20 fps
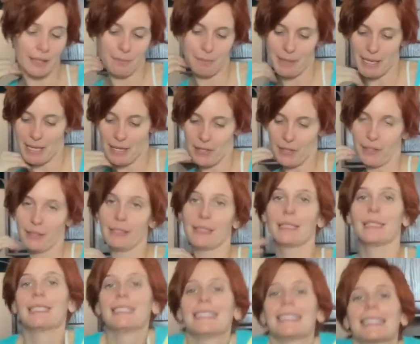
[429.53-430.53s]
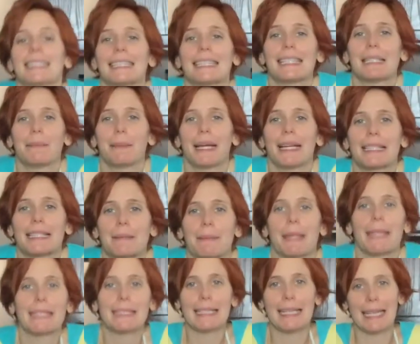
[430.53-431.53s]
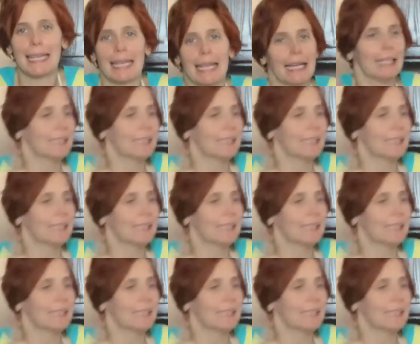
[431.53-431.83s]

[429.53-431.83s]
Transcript: better. Clean my hands a bit. Hang on.